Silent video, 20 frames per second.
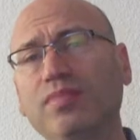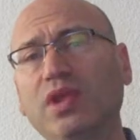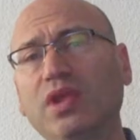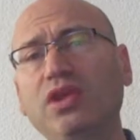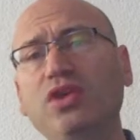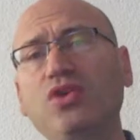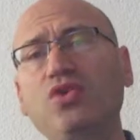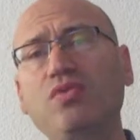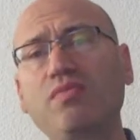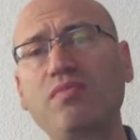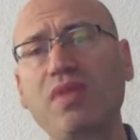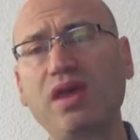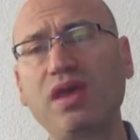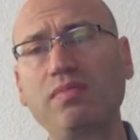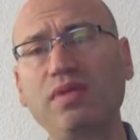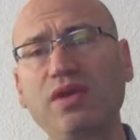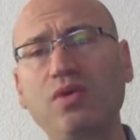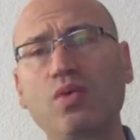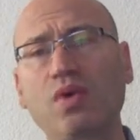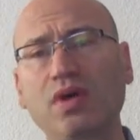you may
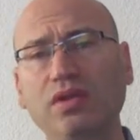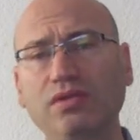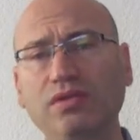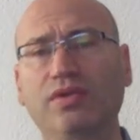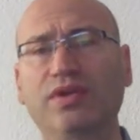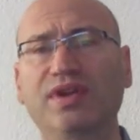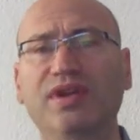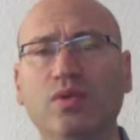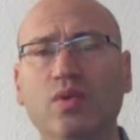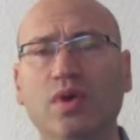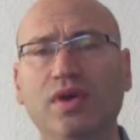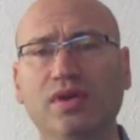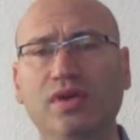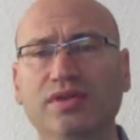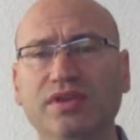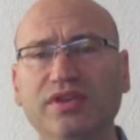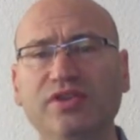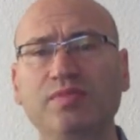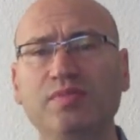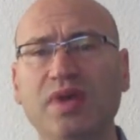be wondering whether
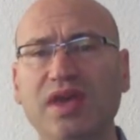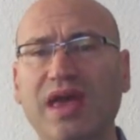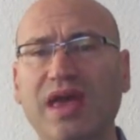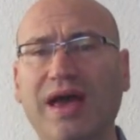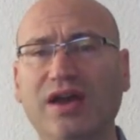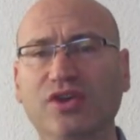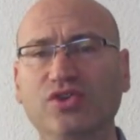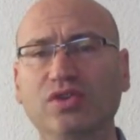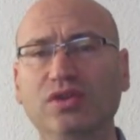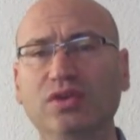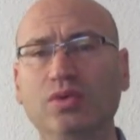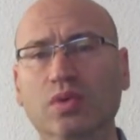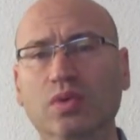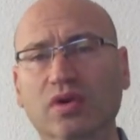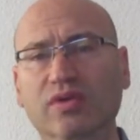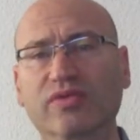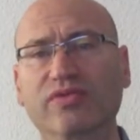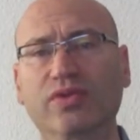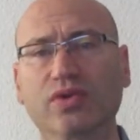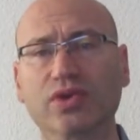this may actually
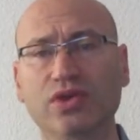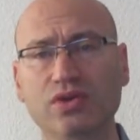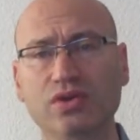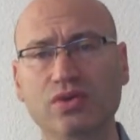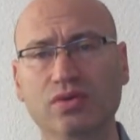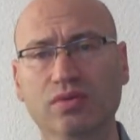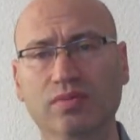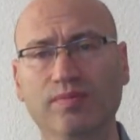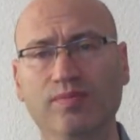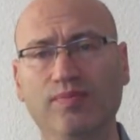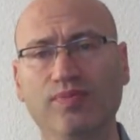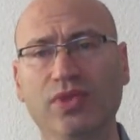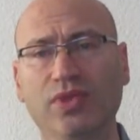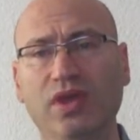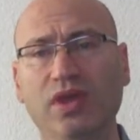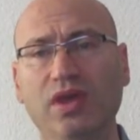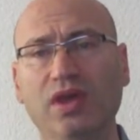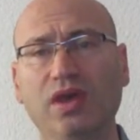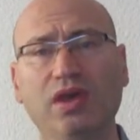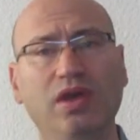work for you.
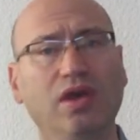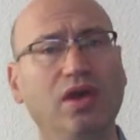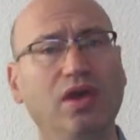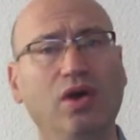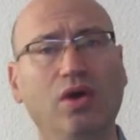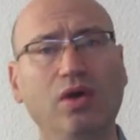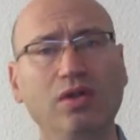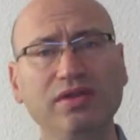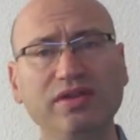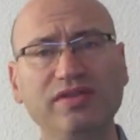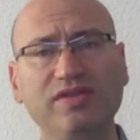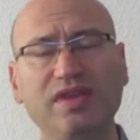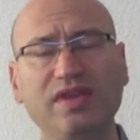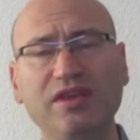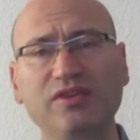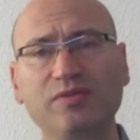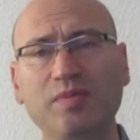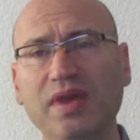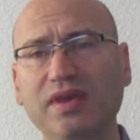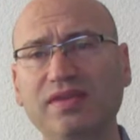All these
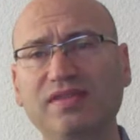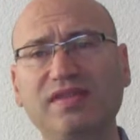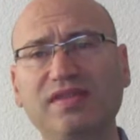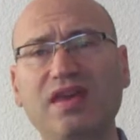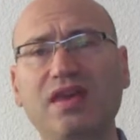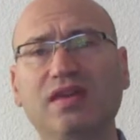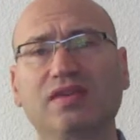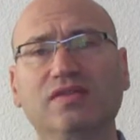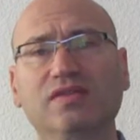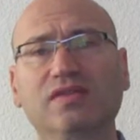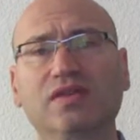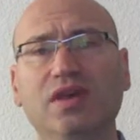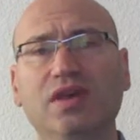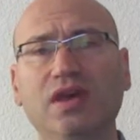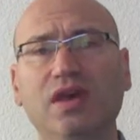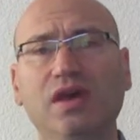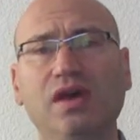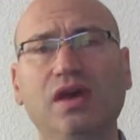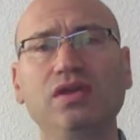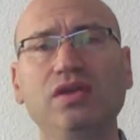things make sense,
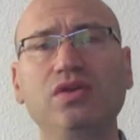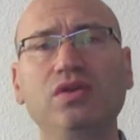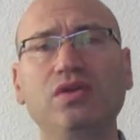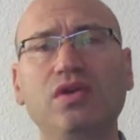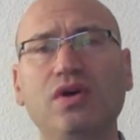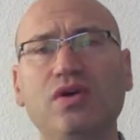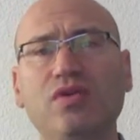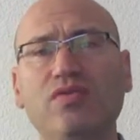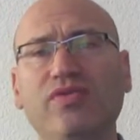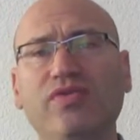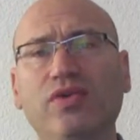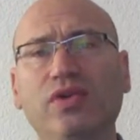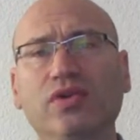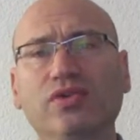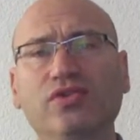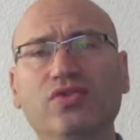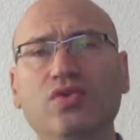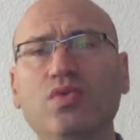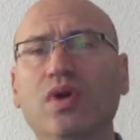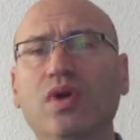and you know
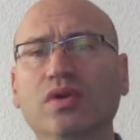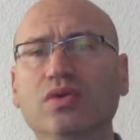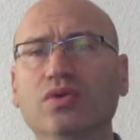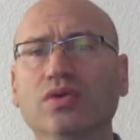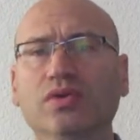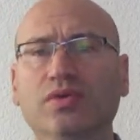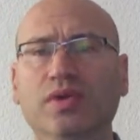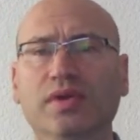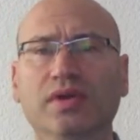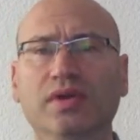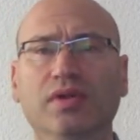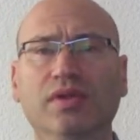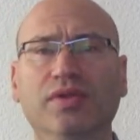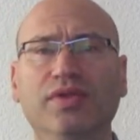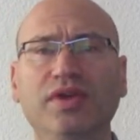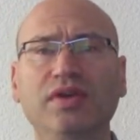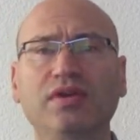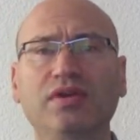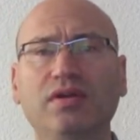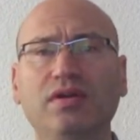folks who are good critical
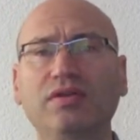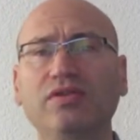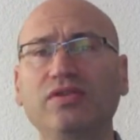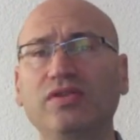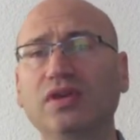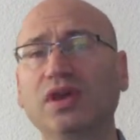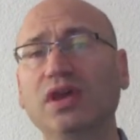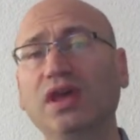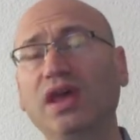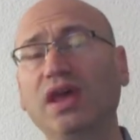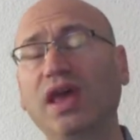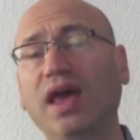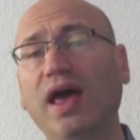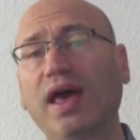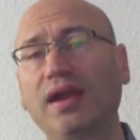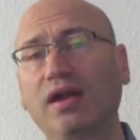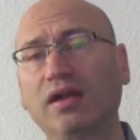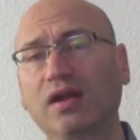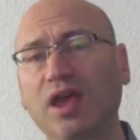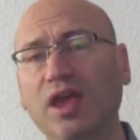thinkers
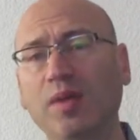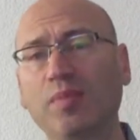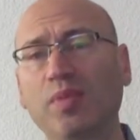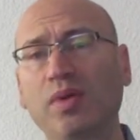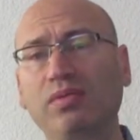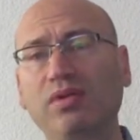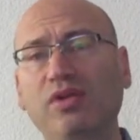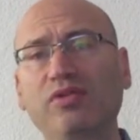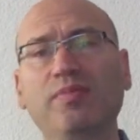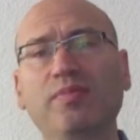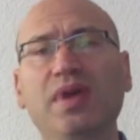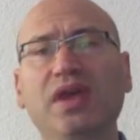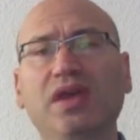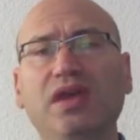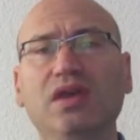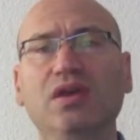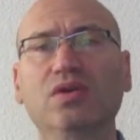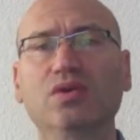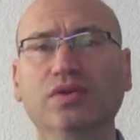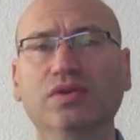and are capable of
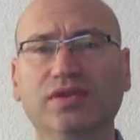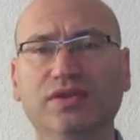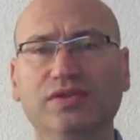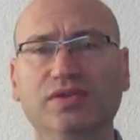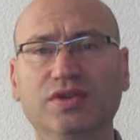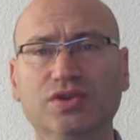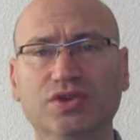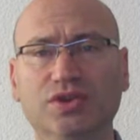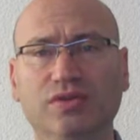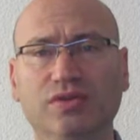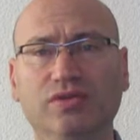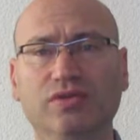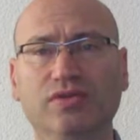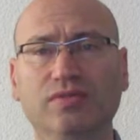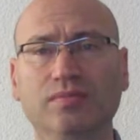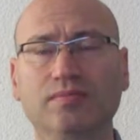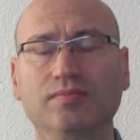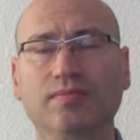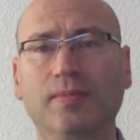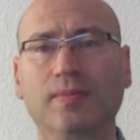making good decisions.
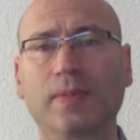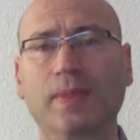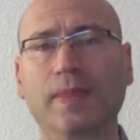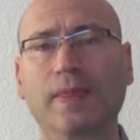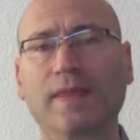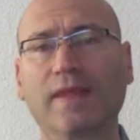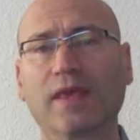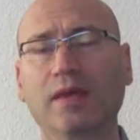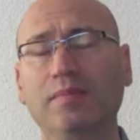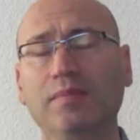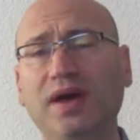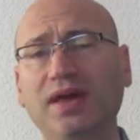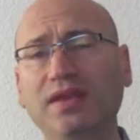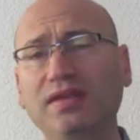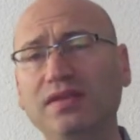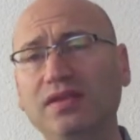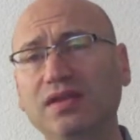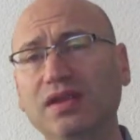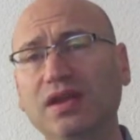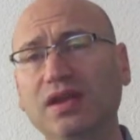
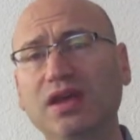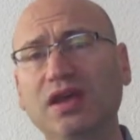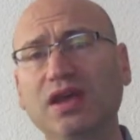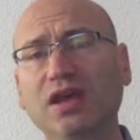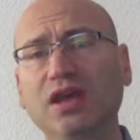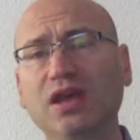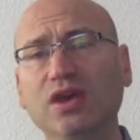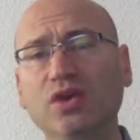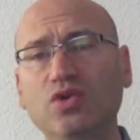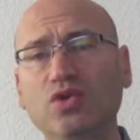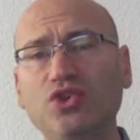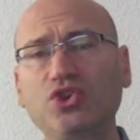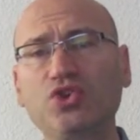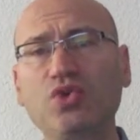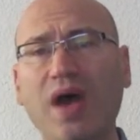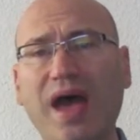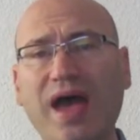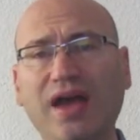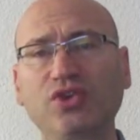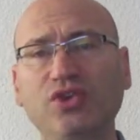But could
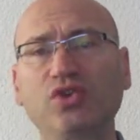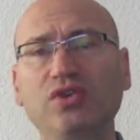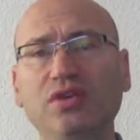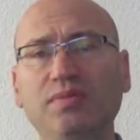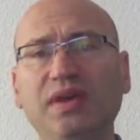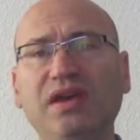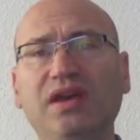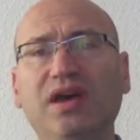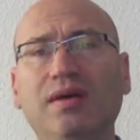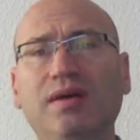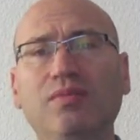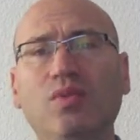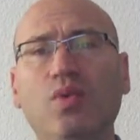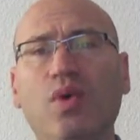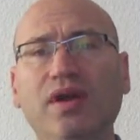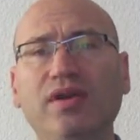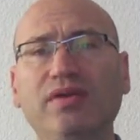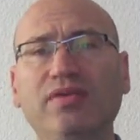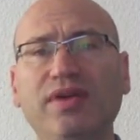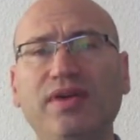you actually become
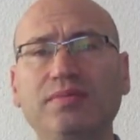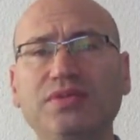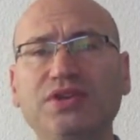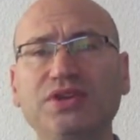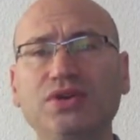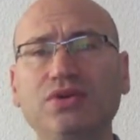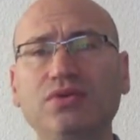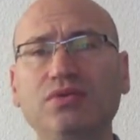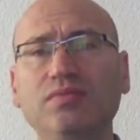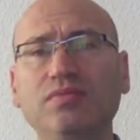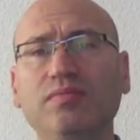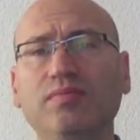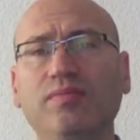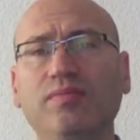one of them too?